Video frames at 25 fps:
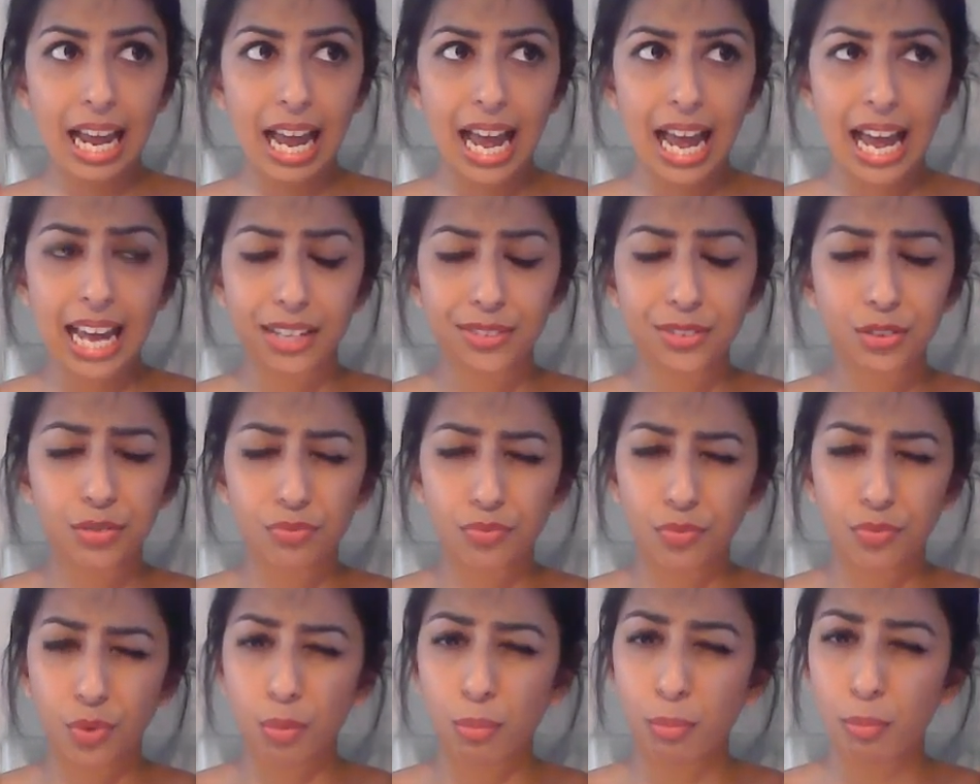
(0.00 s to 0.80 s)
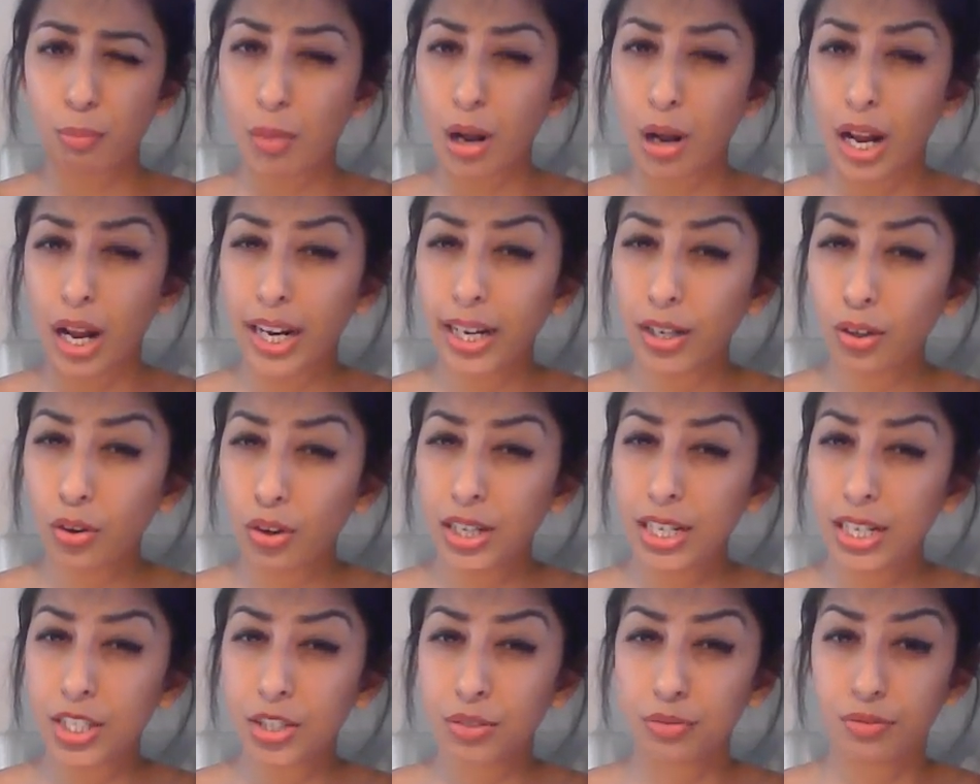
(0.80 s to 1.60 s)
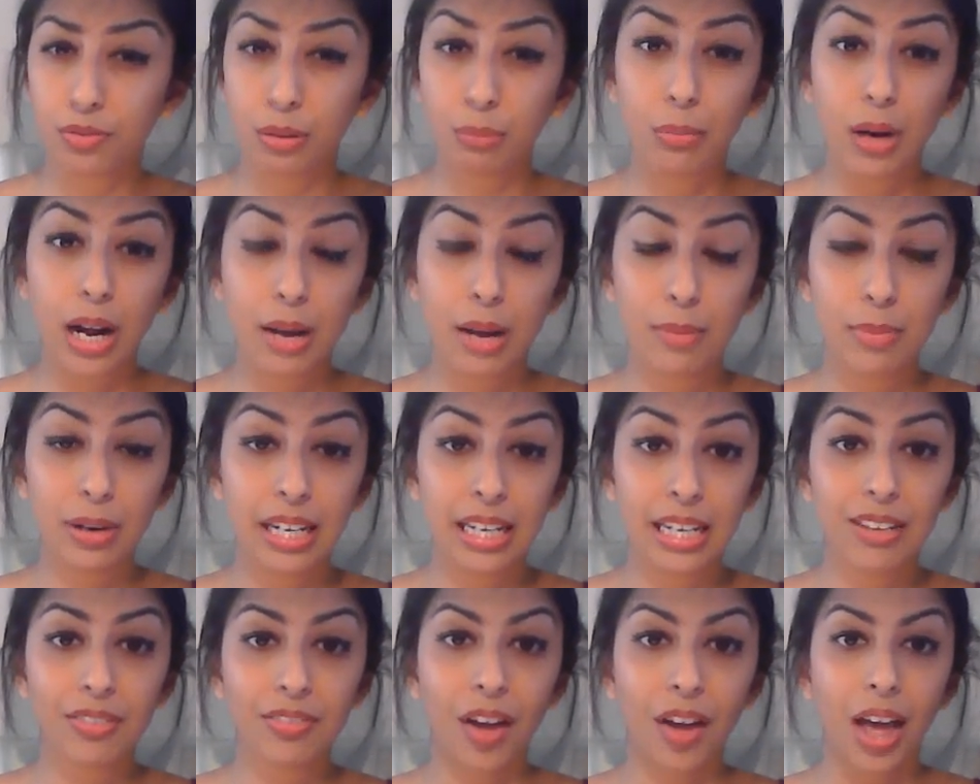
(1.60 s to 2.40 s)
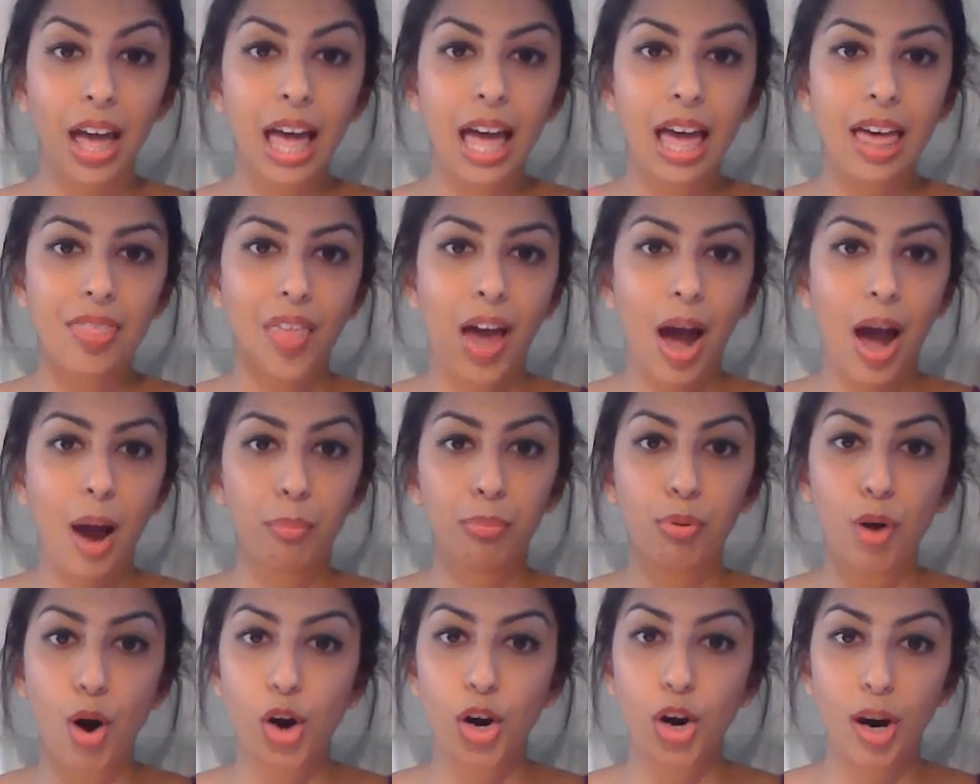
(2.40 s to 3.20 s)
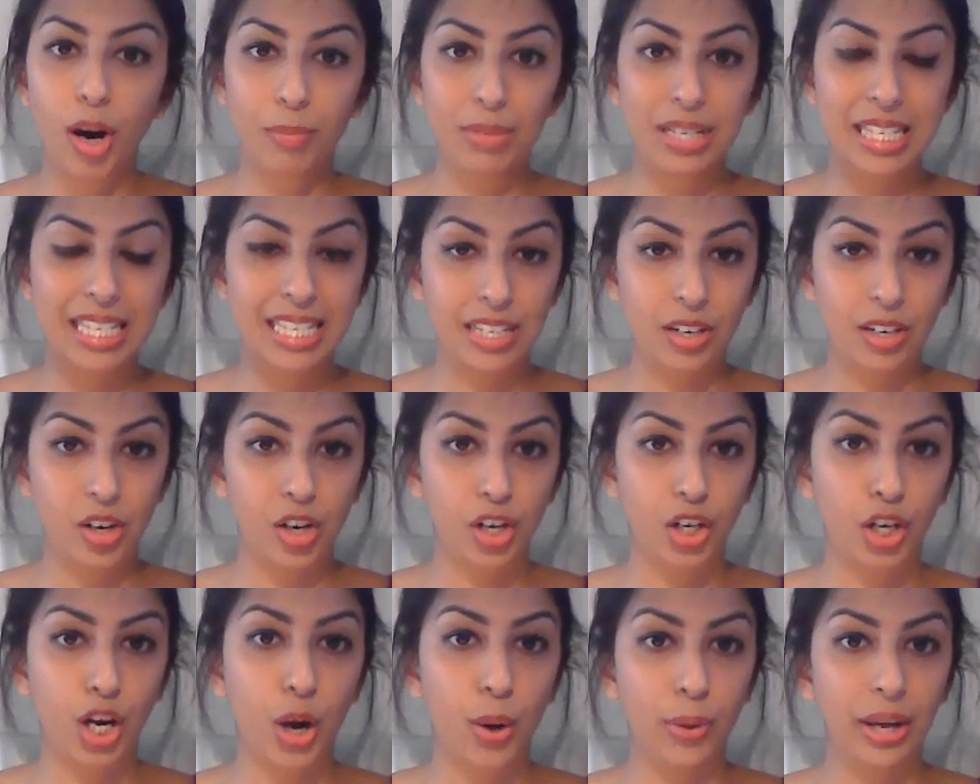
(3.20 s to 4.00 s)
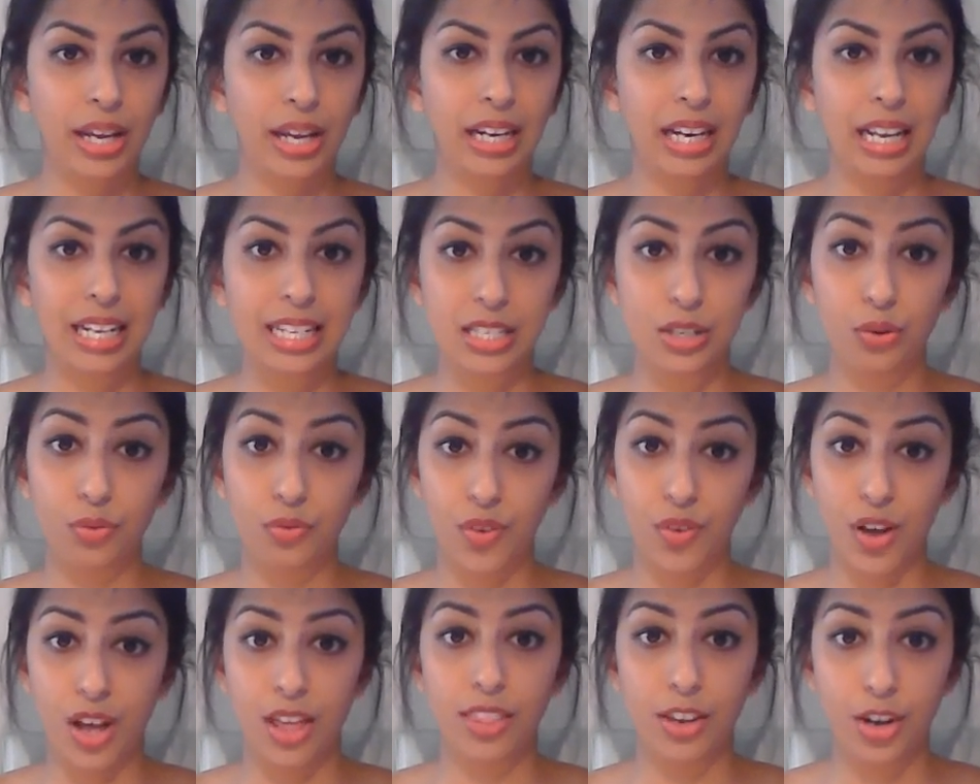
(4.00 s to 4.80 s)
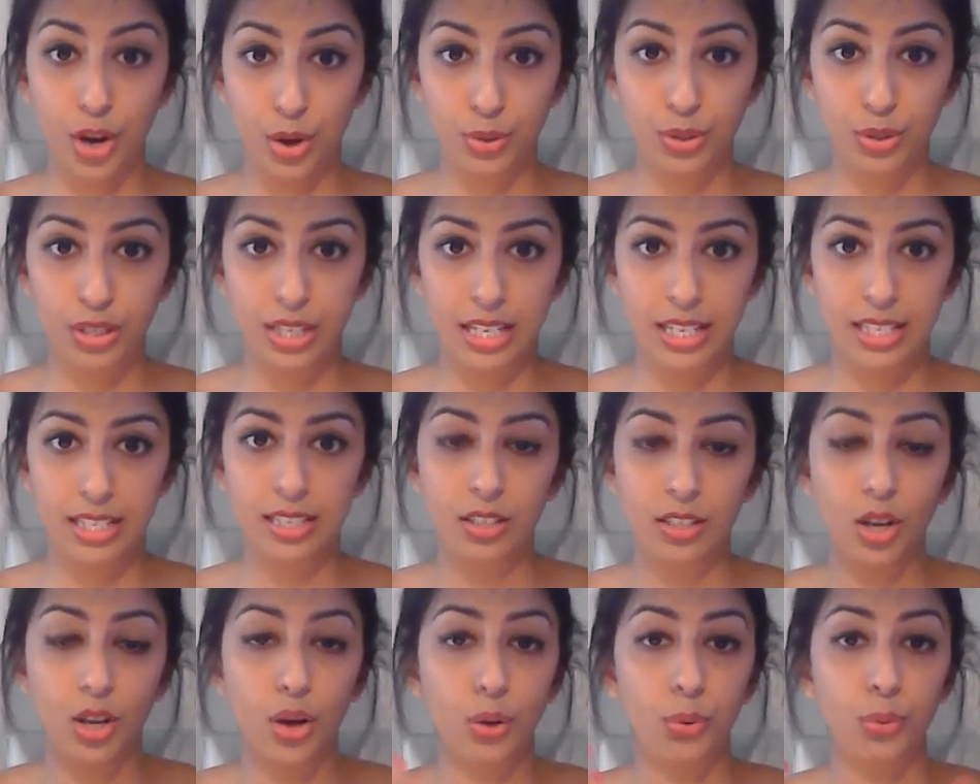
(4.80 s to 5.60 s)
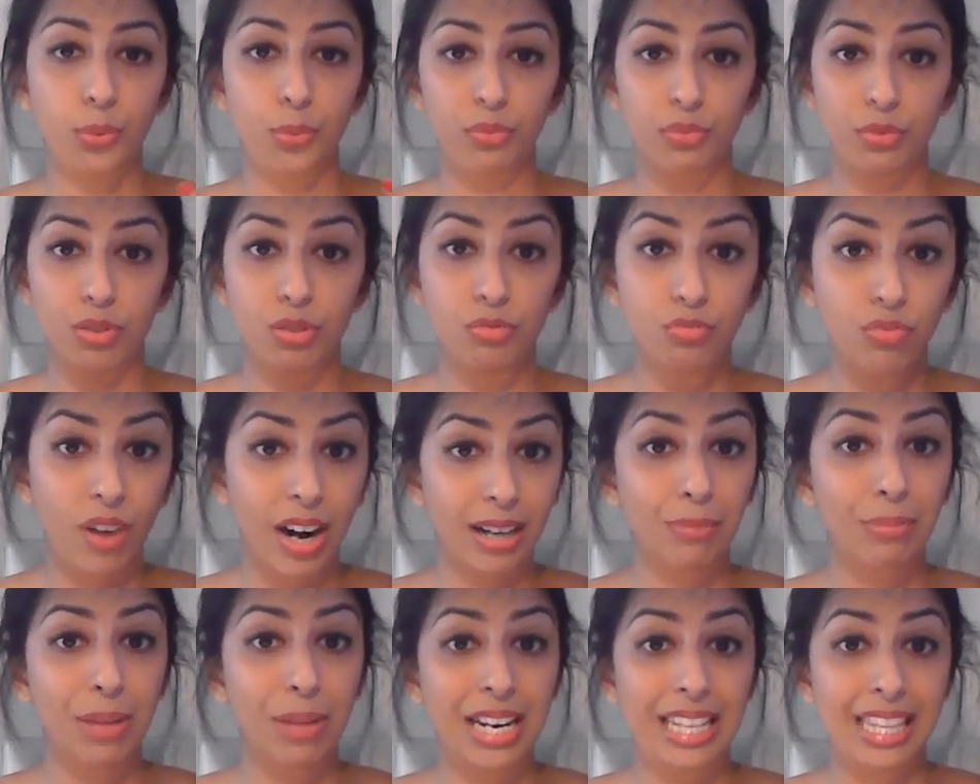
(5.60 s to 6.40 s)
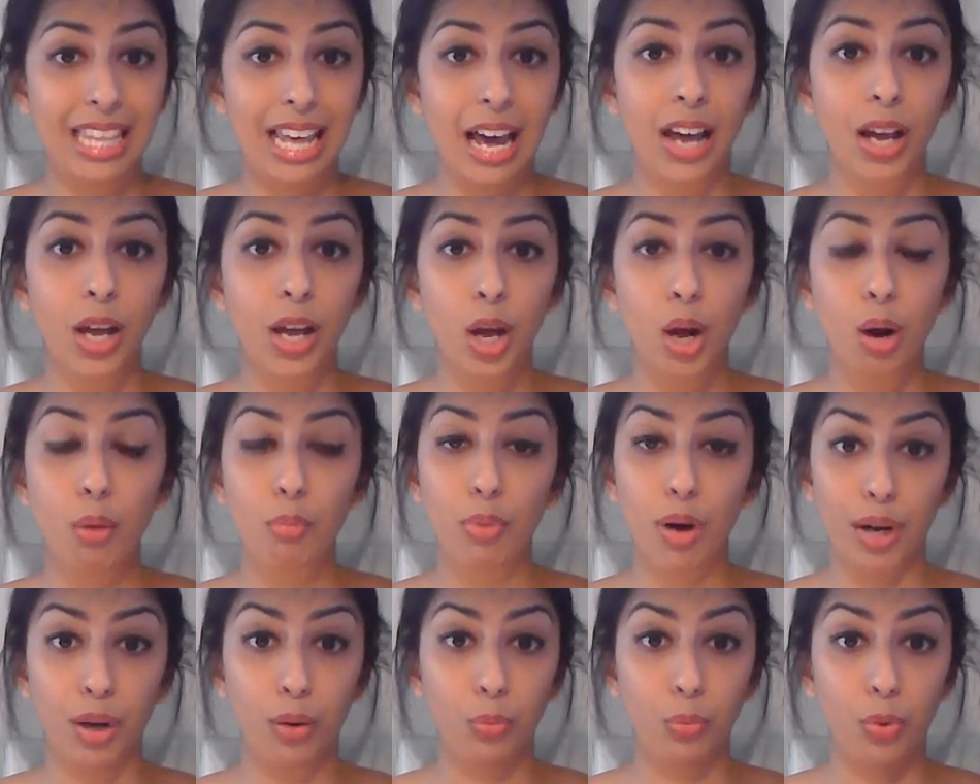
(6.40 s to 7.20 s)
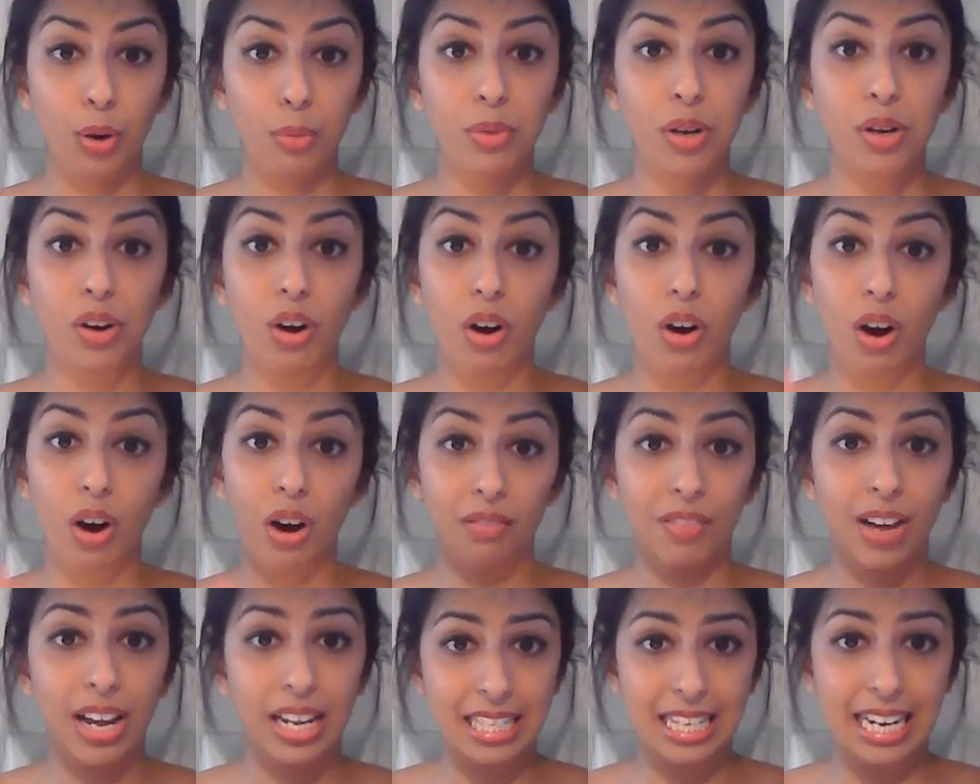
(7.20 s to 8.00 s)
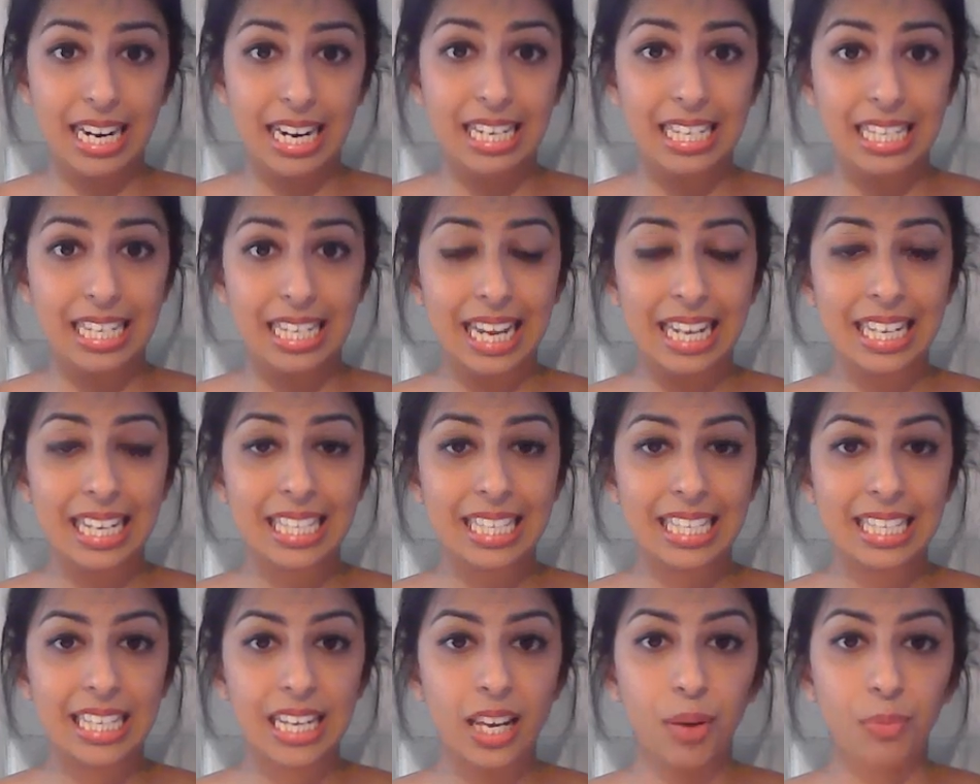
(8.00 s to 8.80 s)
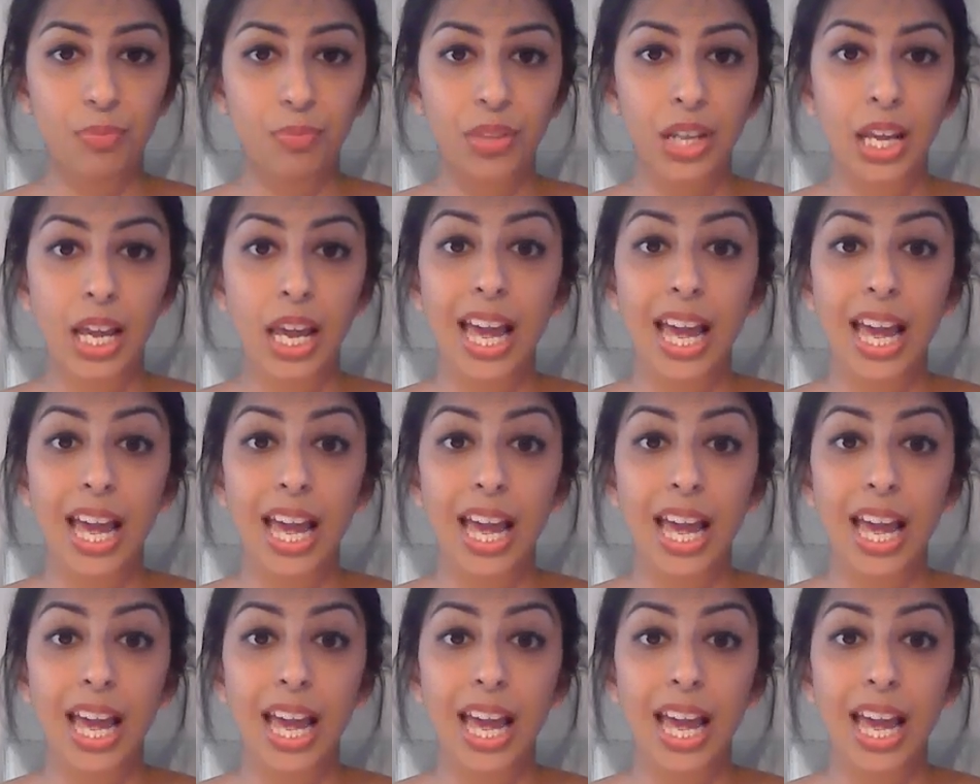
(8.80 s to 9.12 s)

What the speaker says: And from my knowledge and from my belief, that program is still ongoing until further notice. So it's recommended that pregnant women are vaccinated against it.